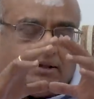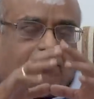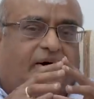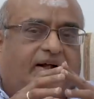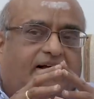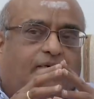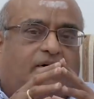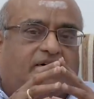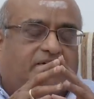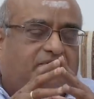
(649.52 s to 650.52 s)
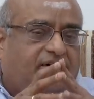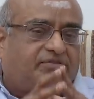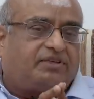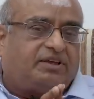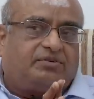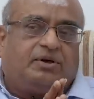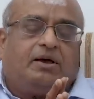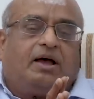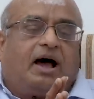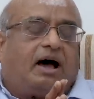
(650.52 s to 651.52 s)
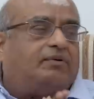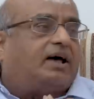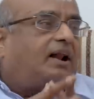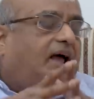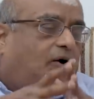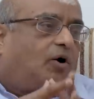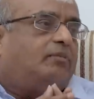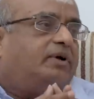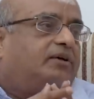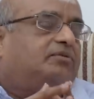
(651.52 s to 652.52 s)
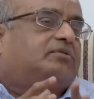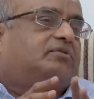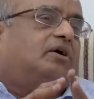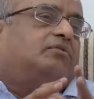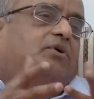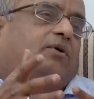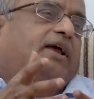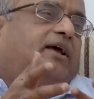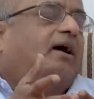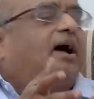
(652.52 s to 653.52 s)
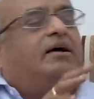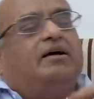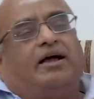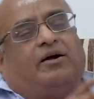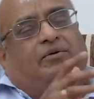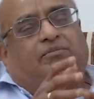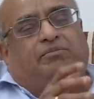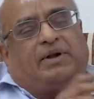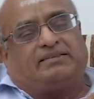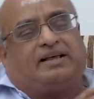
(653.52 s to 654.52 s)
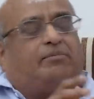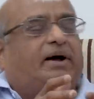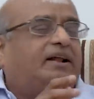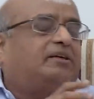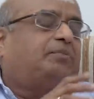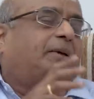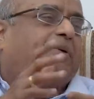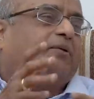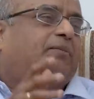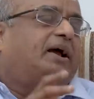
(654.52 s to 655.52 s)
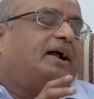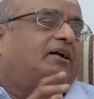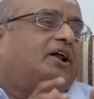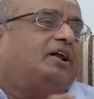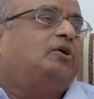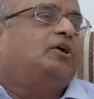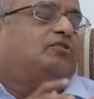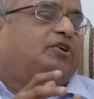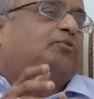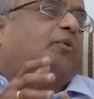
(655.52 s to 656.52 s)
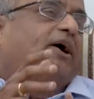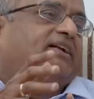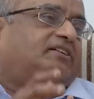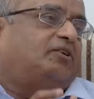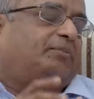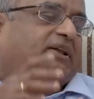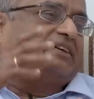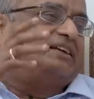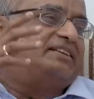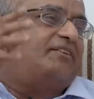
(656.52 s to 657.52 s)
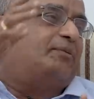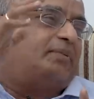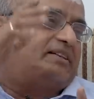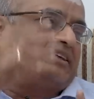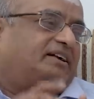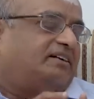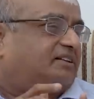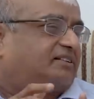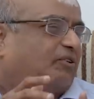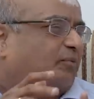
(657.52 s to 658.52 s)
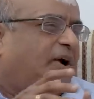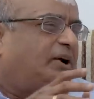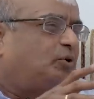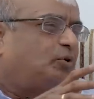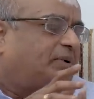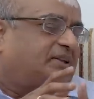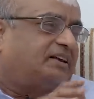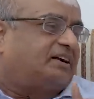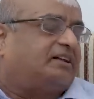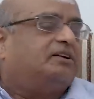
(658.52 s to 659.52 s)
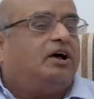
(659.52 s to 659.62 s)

But the point I want to stress is our economy is growing, you know, plus or minus. People began to argue 6.7%, 7%, and 7.2%.